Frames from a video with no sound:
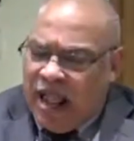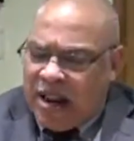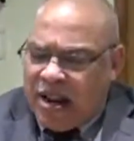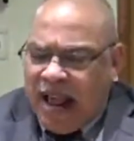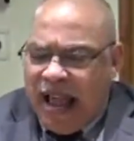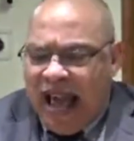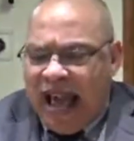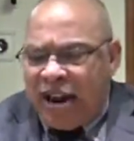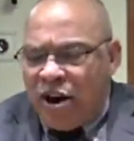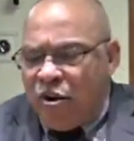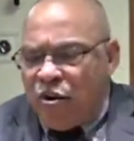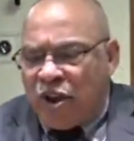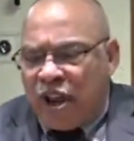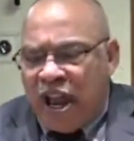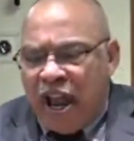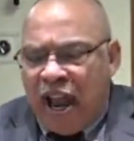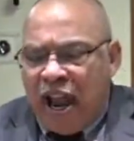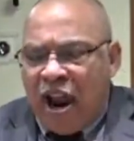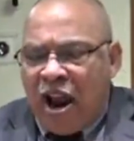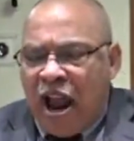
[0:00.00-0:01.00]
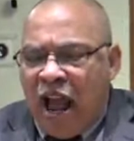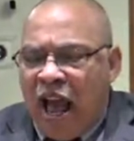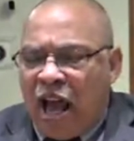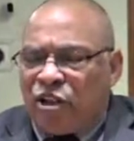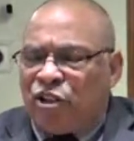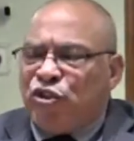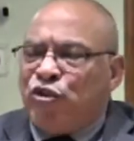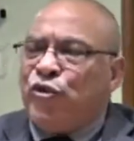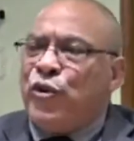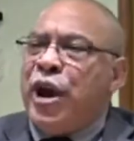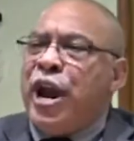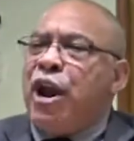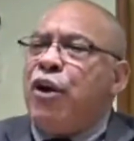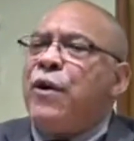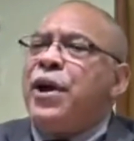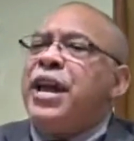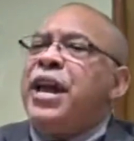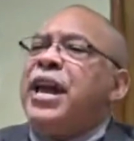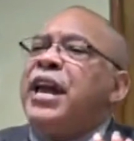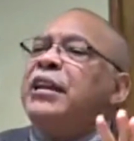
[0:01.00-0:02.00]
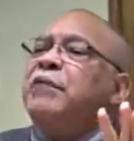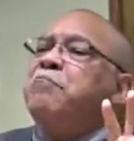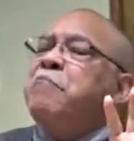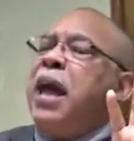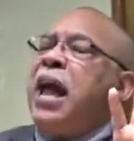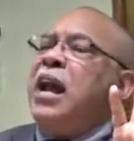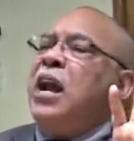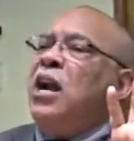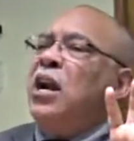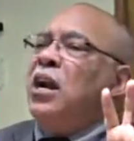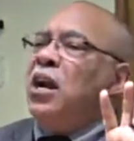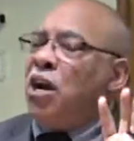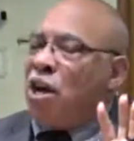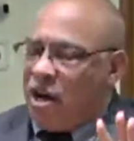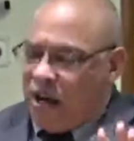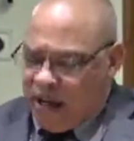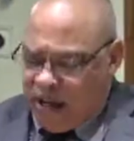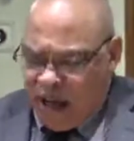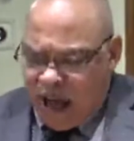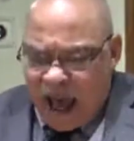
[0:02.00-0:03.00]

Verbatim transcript: I don't care how dreary it may look.